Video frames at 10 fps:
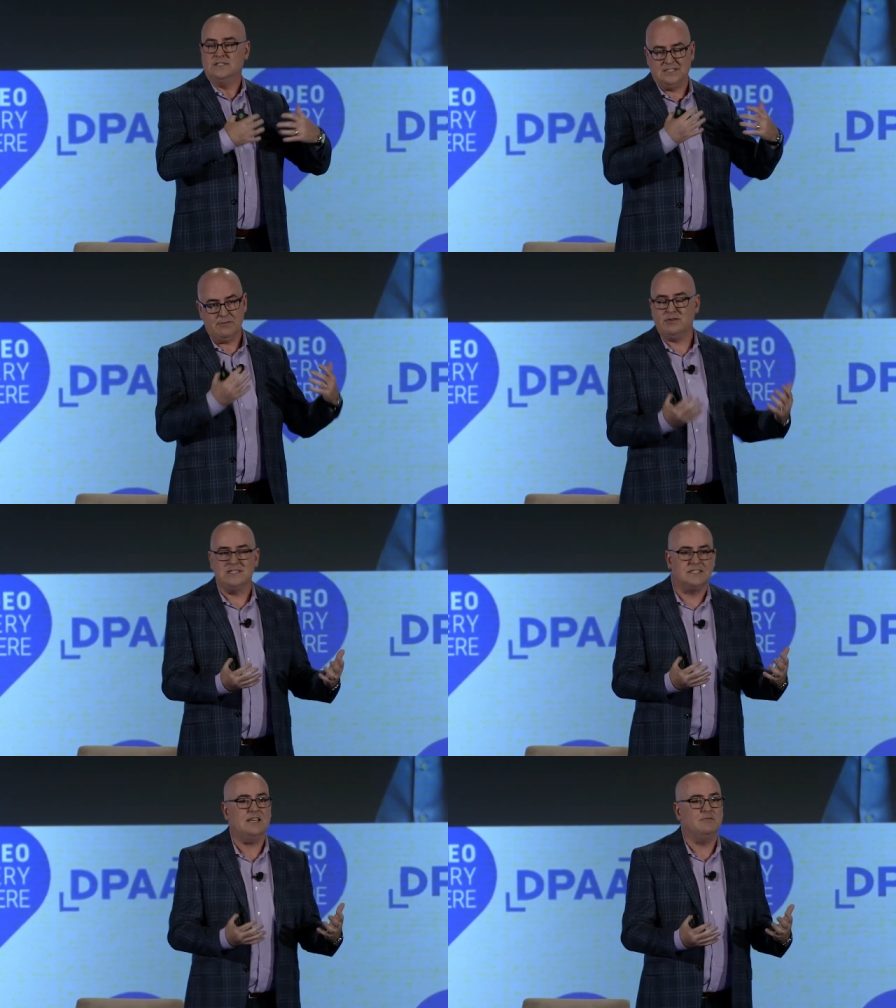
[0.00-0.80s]
deeply
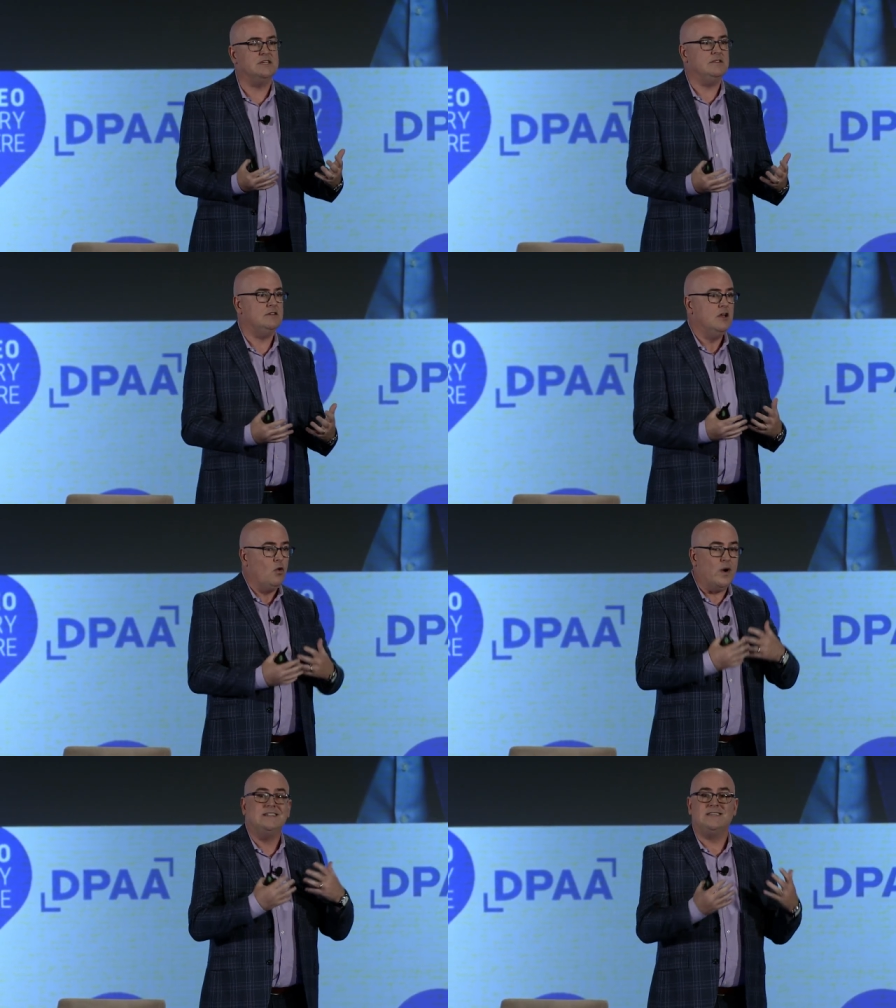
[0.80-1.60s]
steeped in
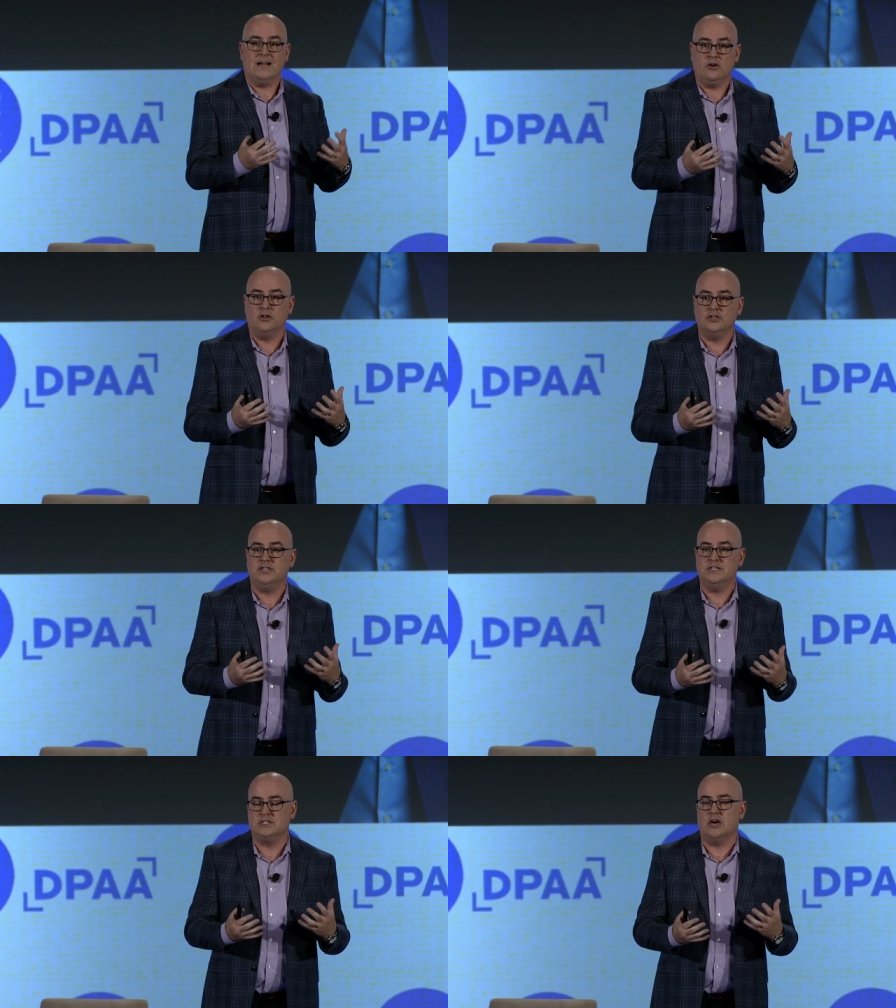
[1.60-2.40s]
where
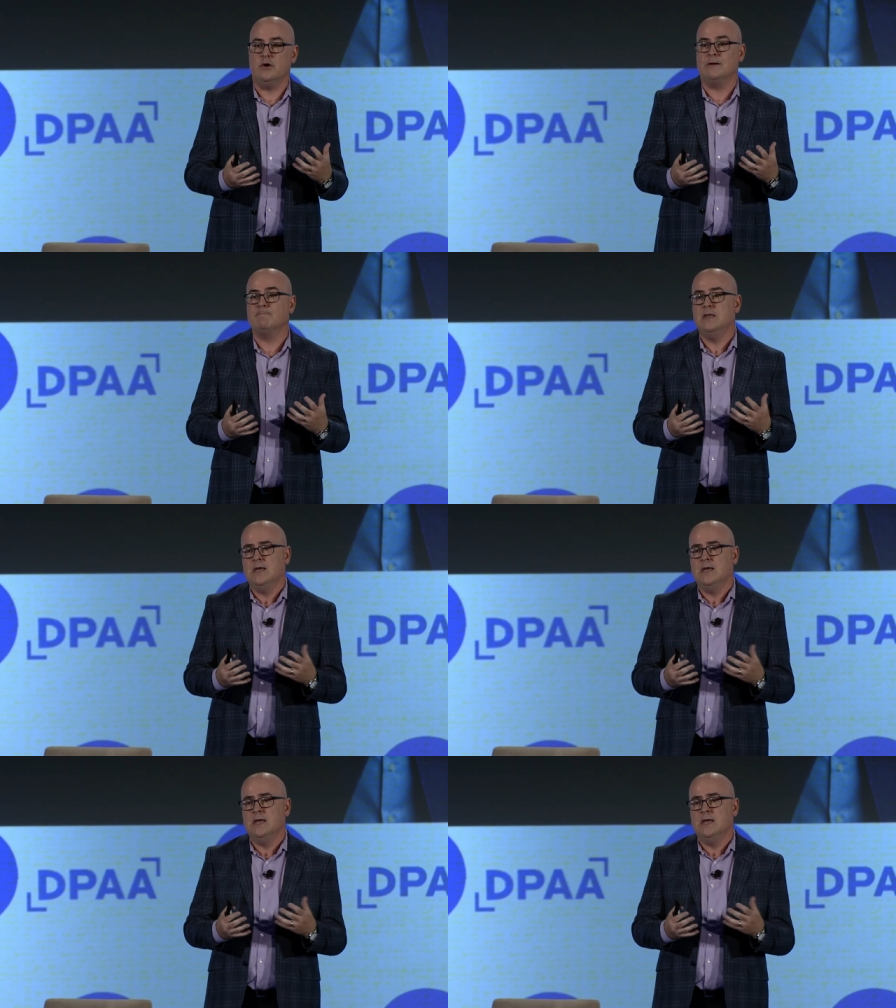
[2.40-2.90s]
technology is going